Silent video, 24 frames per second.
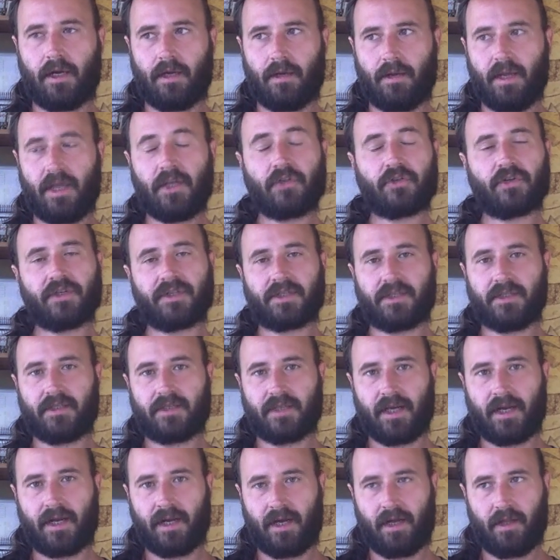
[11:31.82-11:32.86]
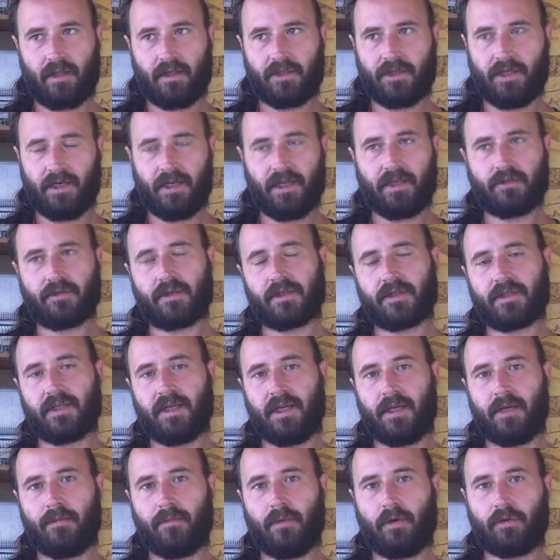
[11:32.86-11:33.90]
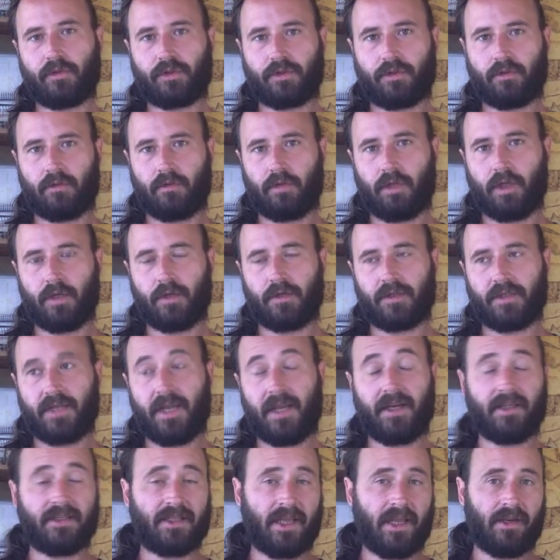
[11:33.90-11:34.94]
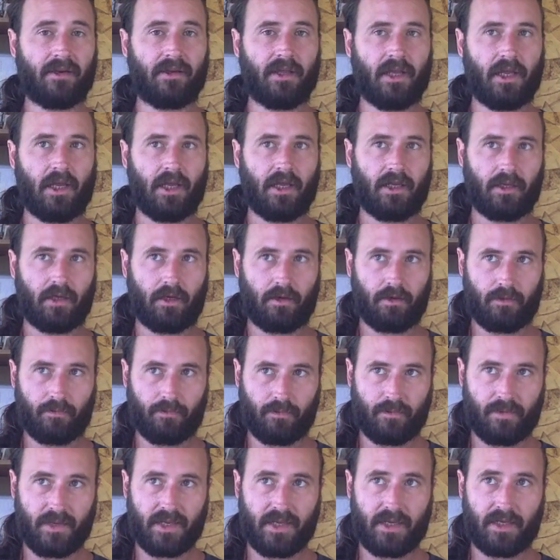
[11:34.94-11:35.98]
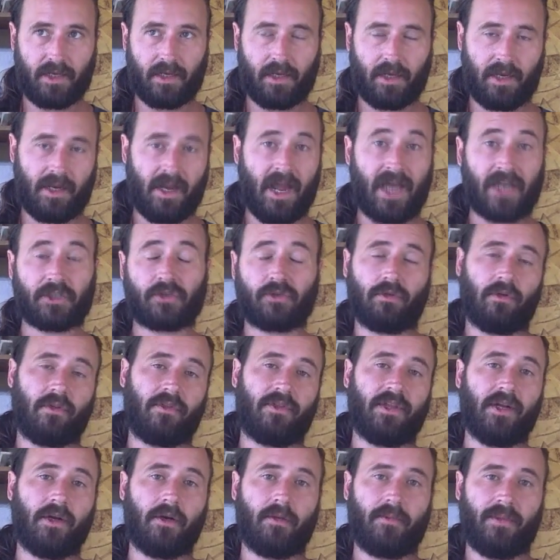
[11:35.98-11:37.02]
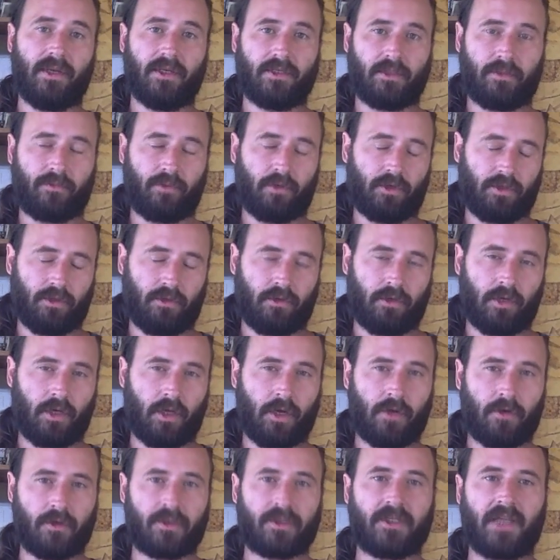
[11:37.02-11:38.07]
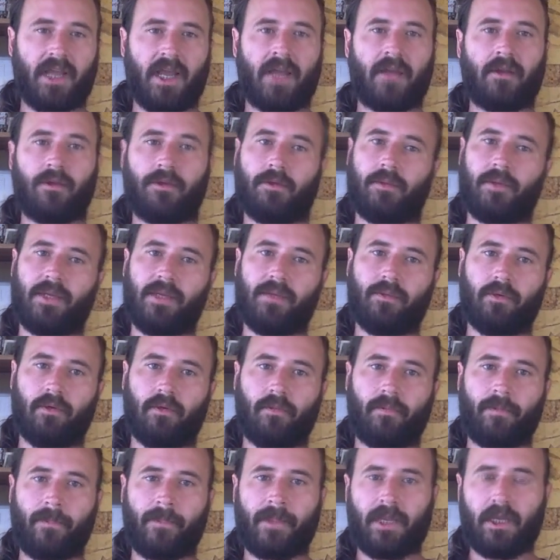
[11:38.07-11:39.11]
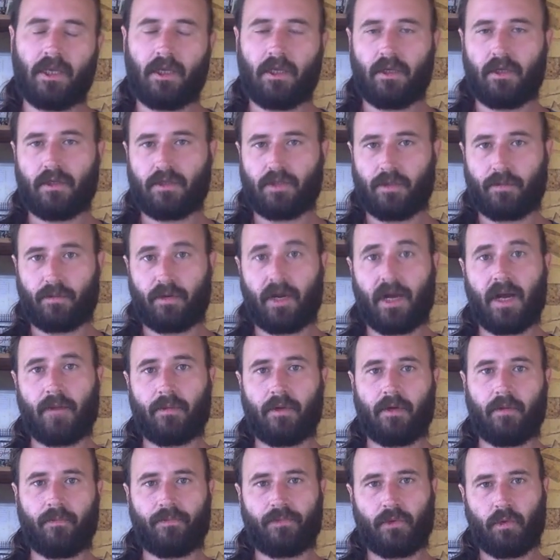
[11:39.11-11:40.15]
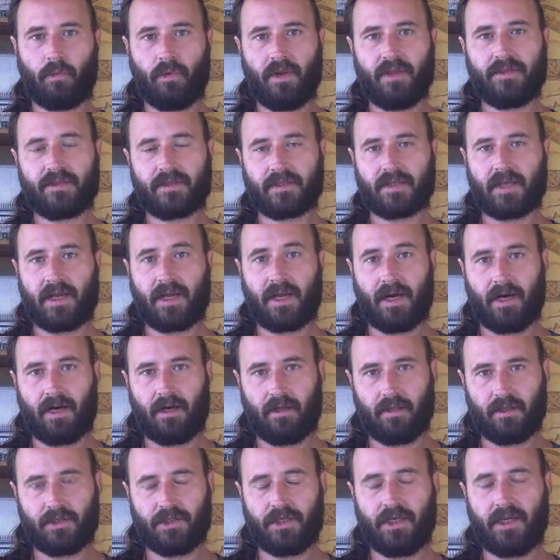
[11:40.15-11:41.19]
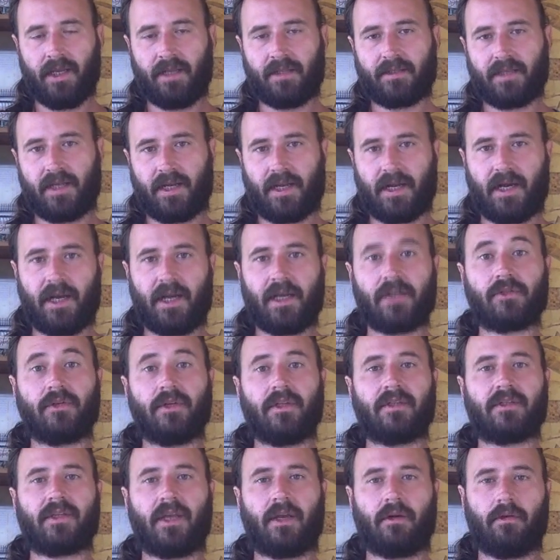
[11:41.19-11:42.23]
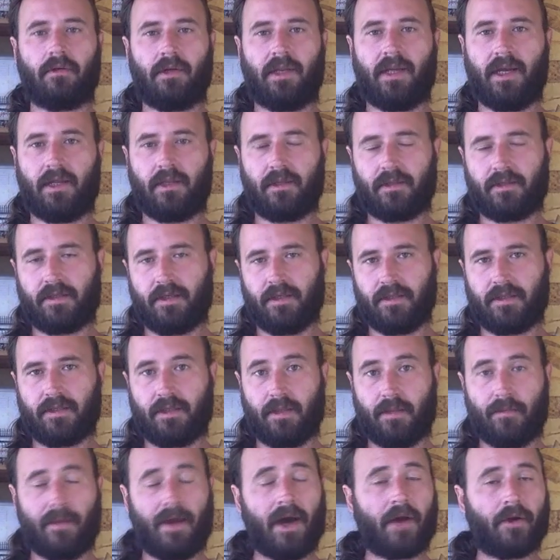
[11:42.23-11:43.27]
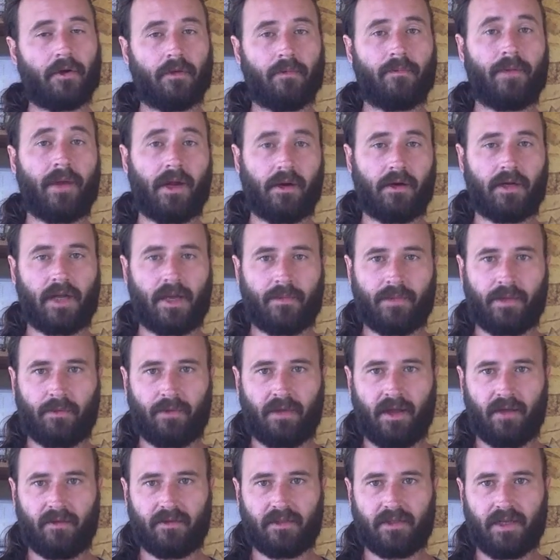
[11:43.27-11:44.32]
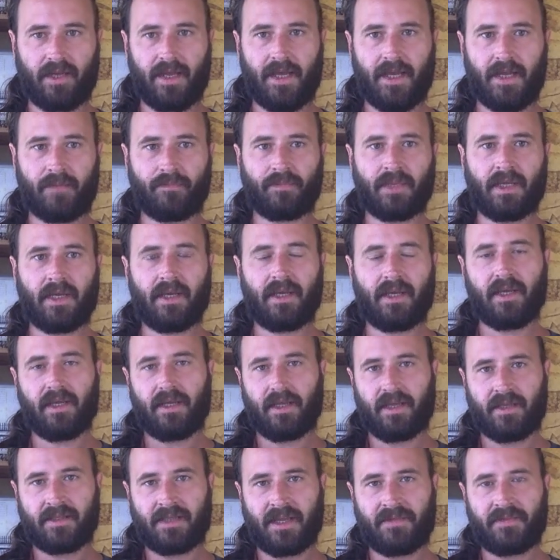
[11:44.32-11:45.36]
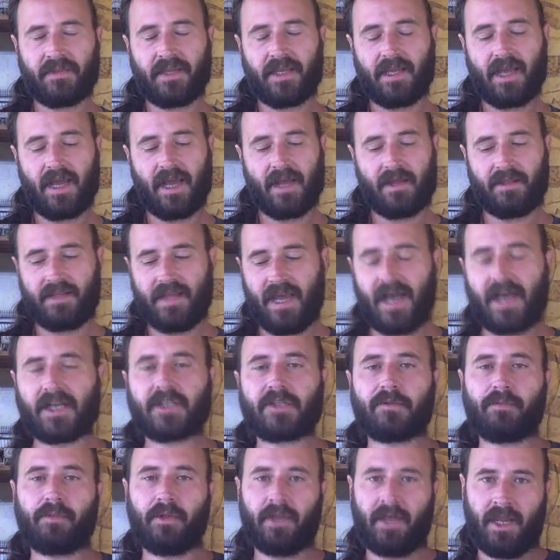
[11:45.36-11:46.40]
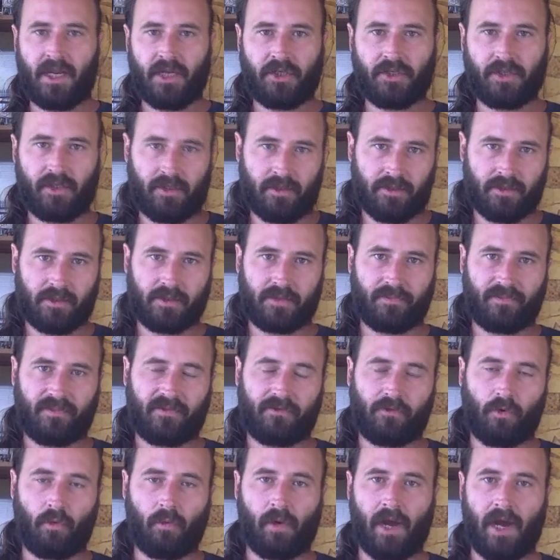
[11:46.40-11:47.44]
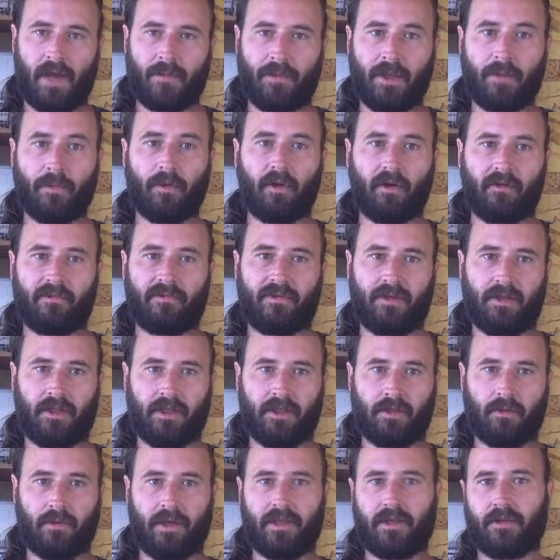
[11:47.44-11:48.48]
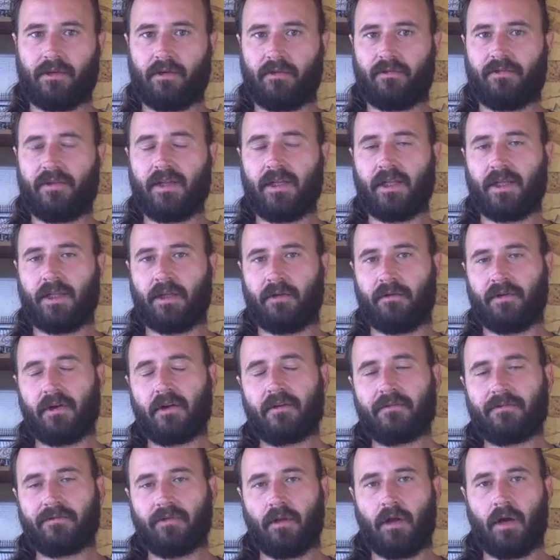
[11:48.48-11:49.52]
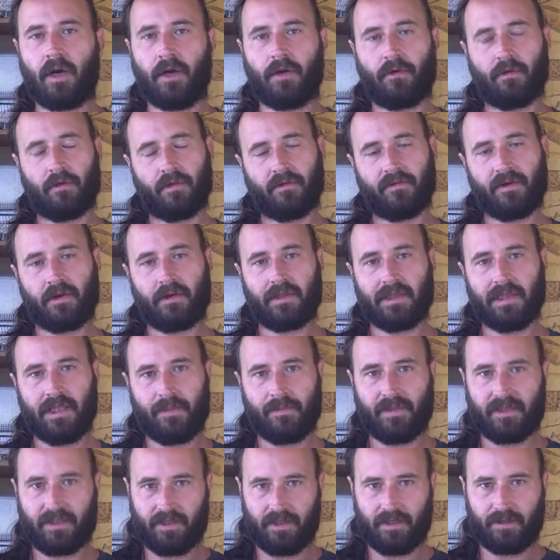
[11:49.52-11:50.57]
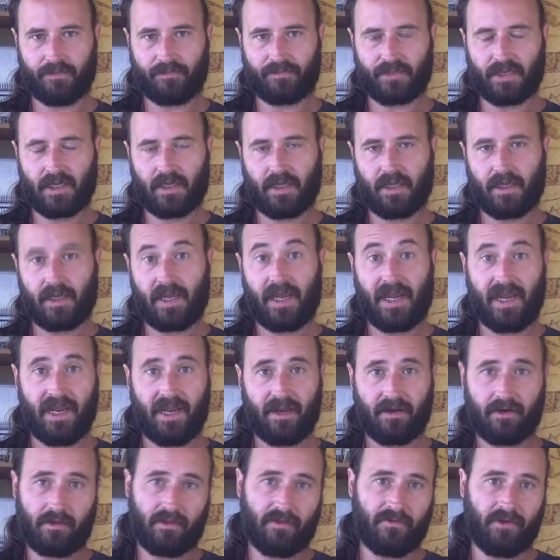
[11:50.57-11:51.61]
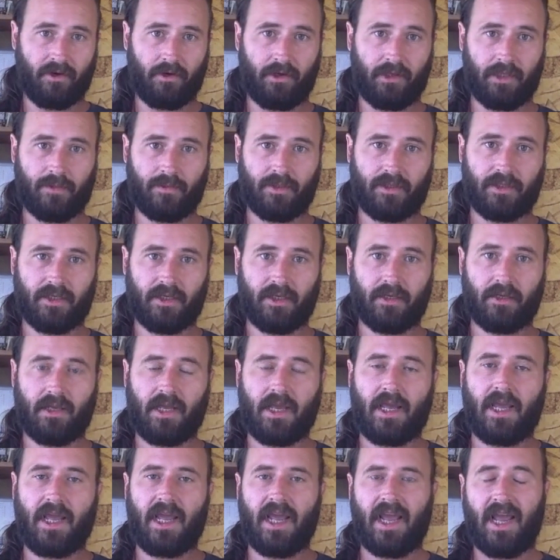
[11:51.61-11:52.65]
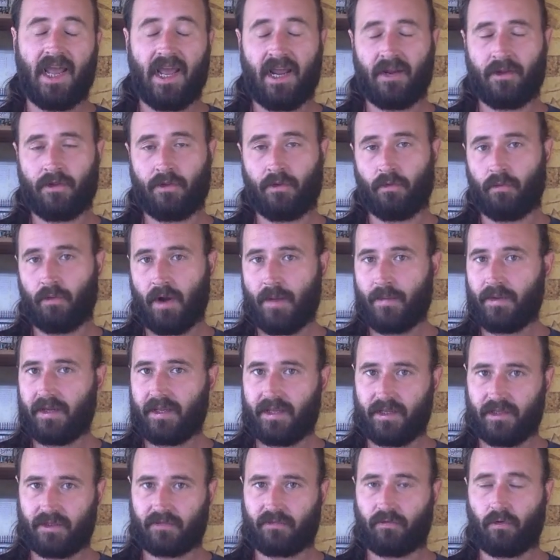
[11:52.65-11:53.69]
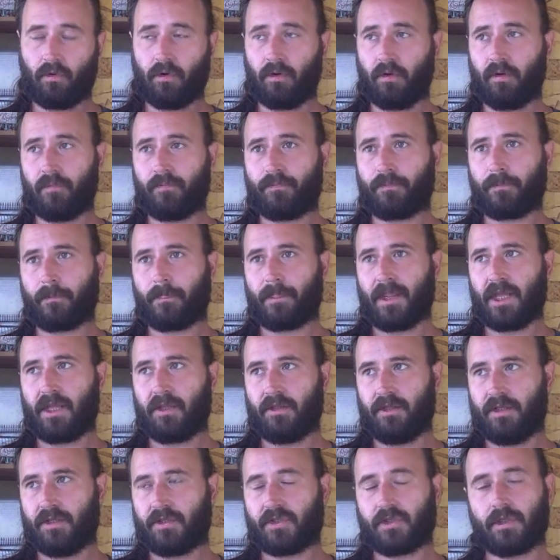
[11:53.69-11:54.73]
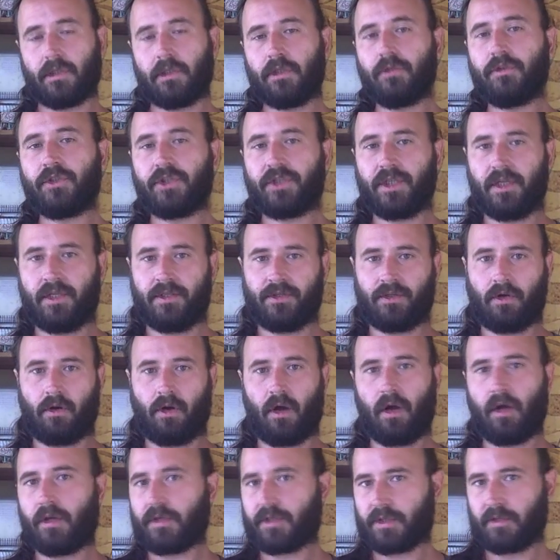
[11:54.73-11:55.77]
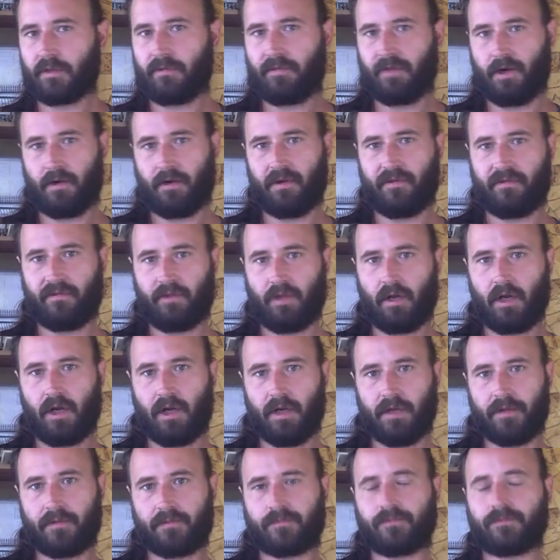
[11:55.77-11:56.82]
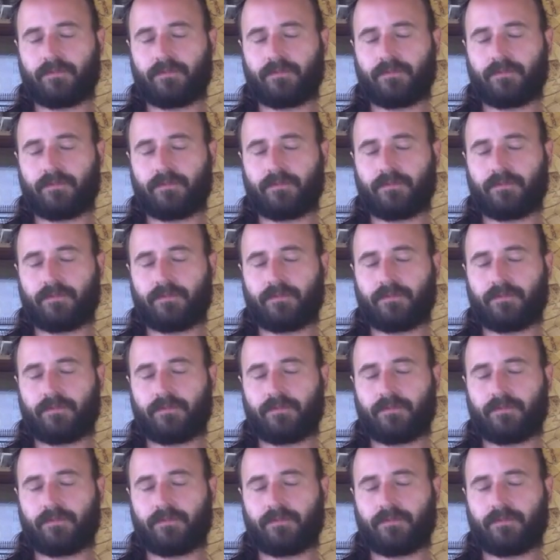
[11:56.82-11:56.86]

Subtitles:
interest in psychology and interest in emotional understandings and being a natural therapist, a person who can understand other people. So the problem with psychology and psychiatry and psychoanalysis in the modern paradigm that we have it today is that the explanations for why people are feeling the way that they're feeling, they're very flawed, or they're very limited. And the remedies for the solutions are also very flawed.